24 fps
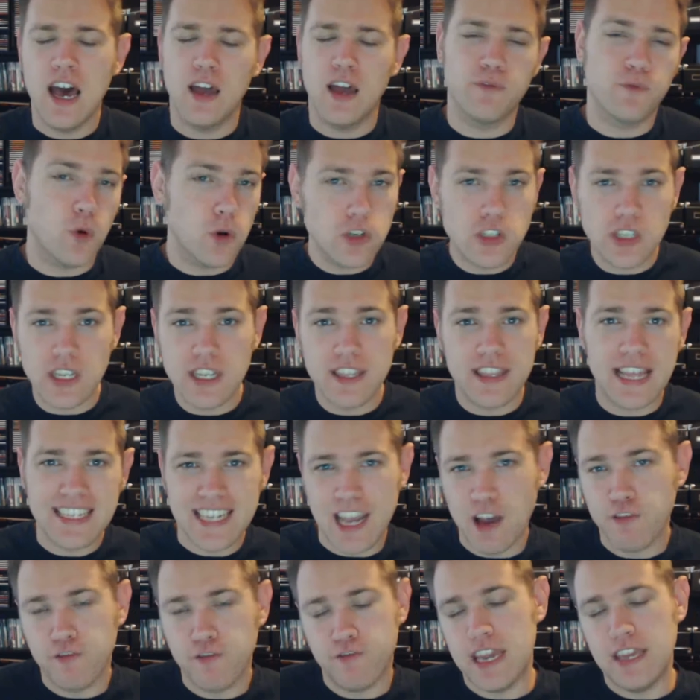Unfortunately,
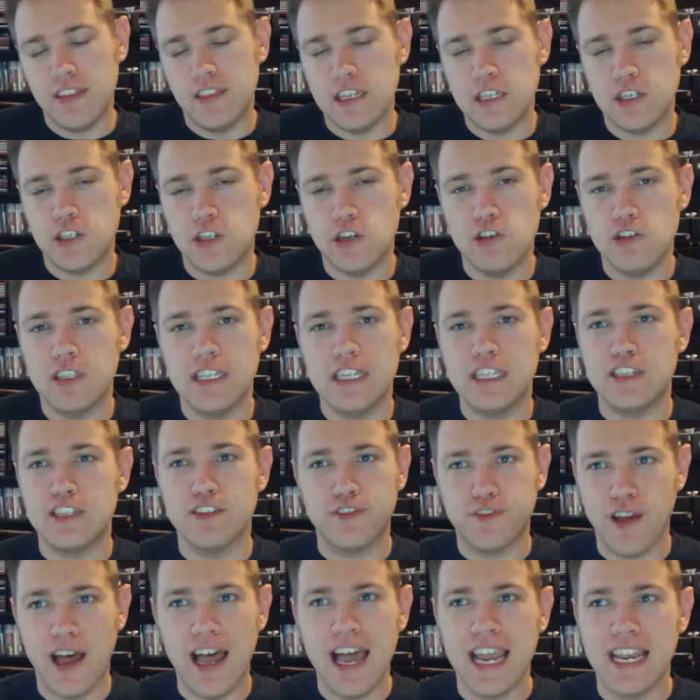that's how faith is usually
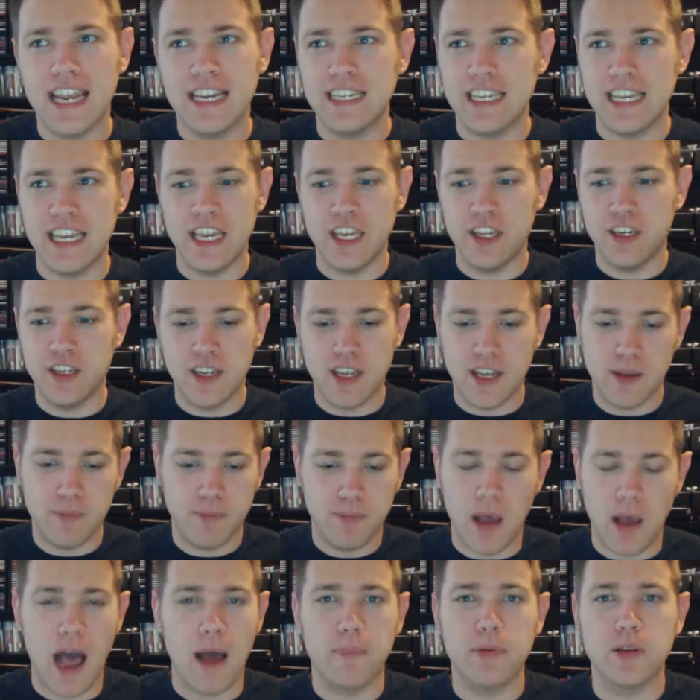defined in
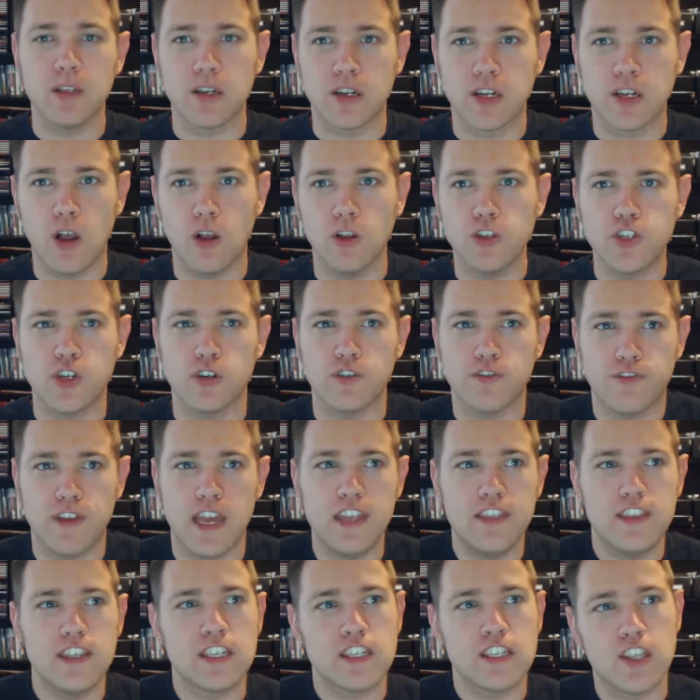popular culture.
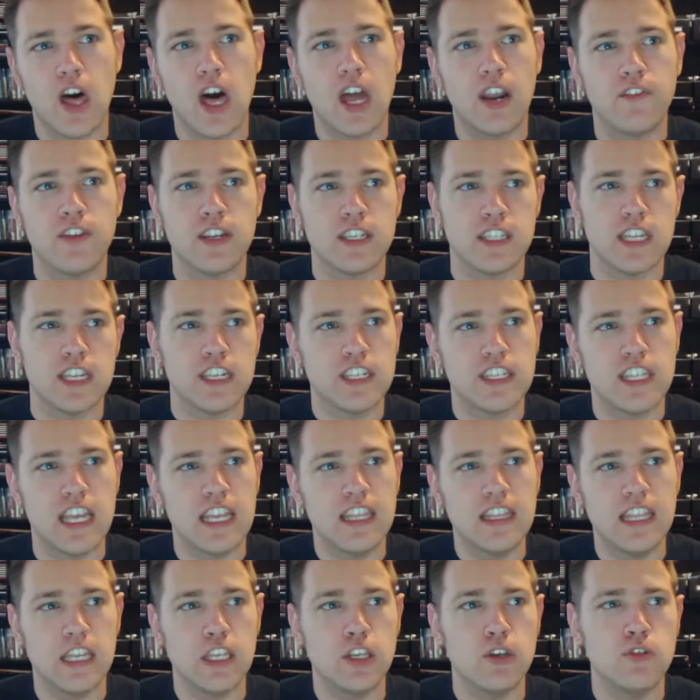Faith is thought of as this
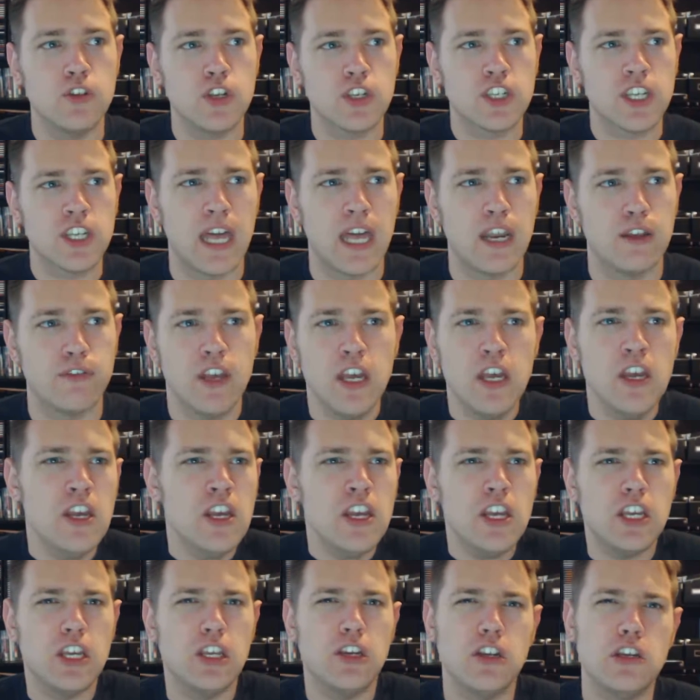thing that you kind of,
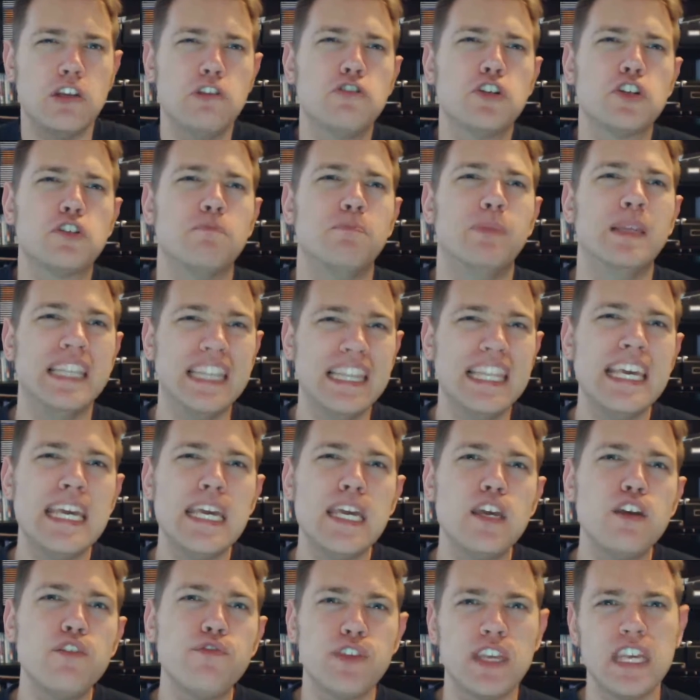you know, you just
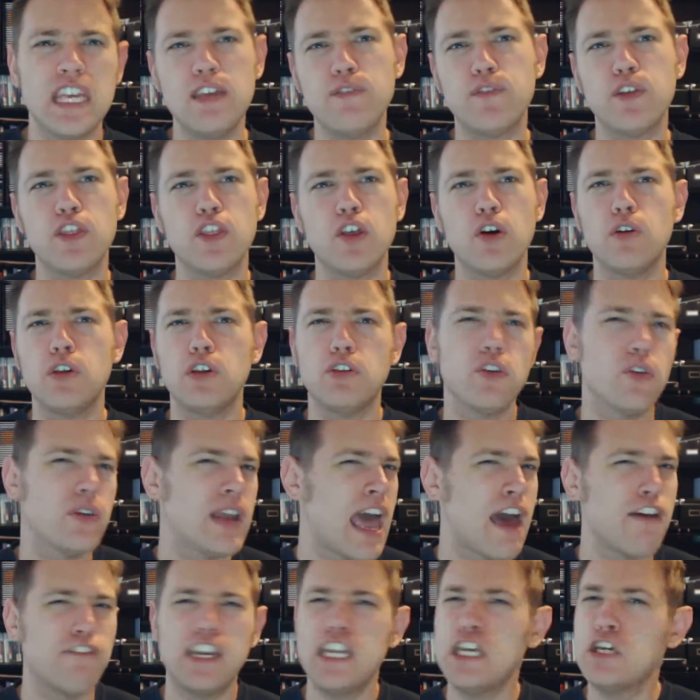believe even though you don't
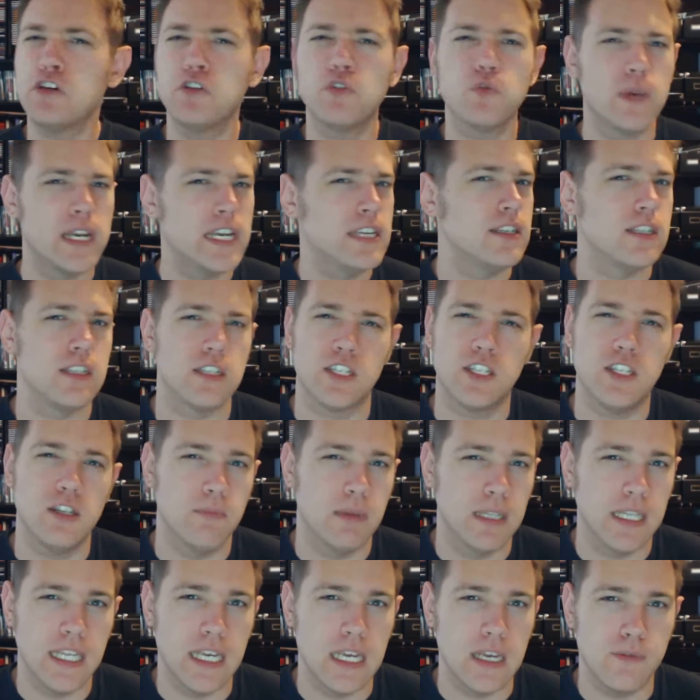have any good reasons
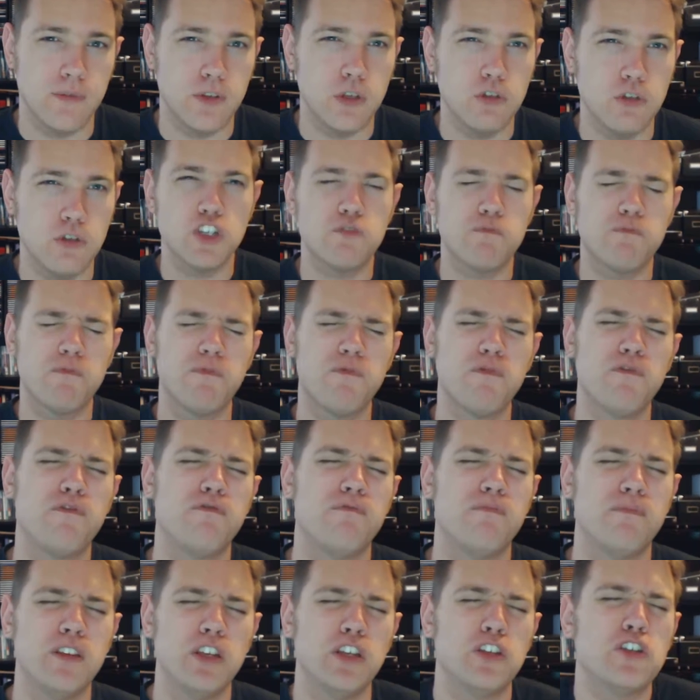to believe. You just
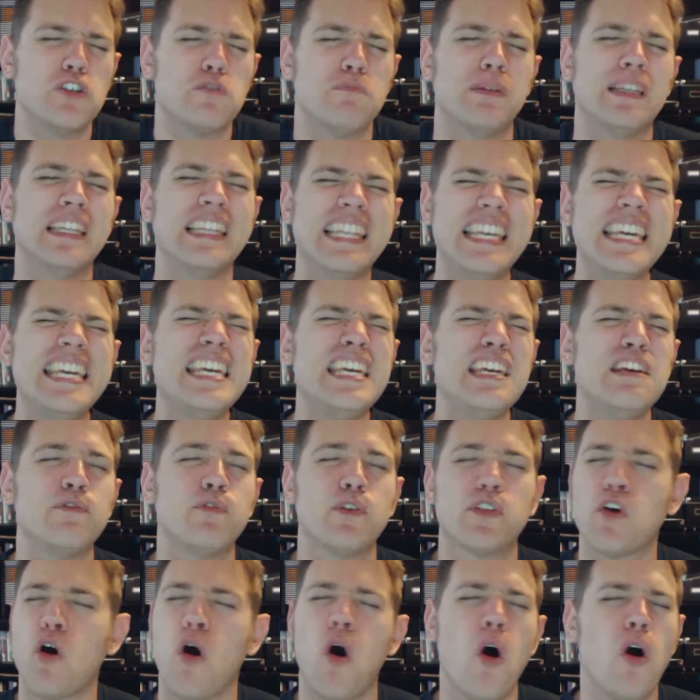
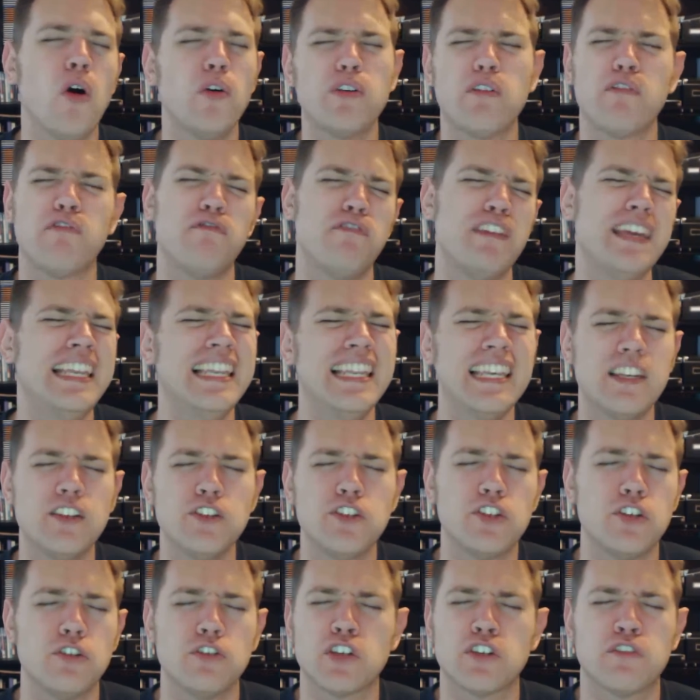believe with all your
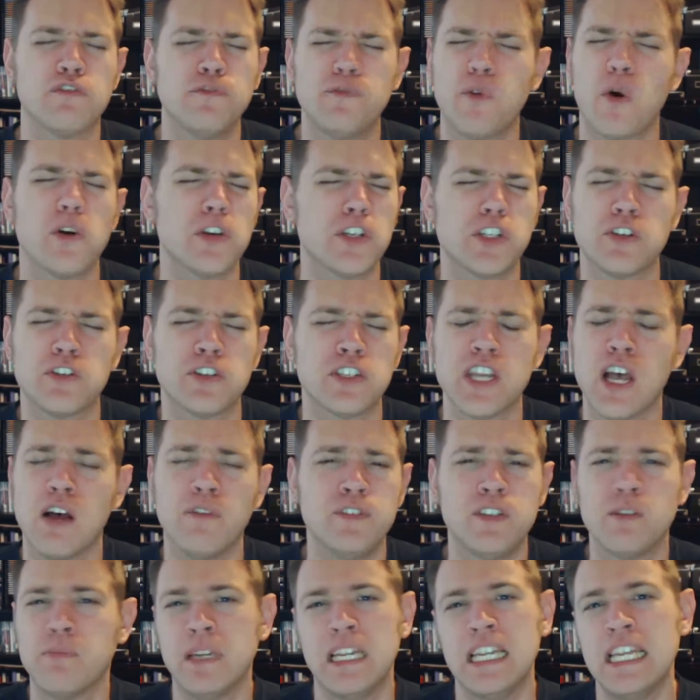feelings. You just force
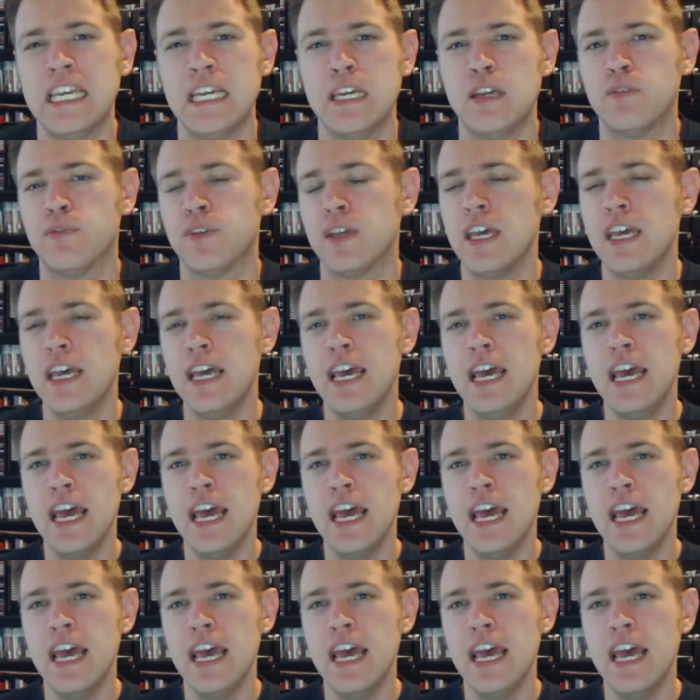yourself to believe.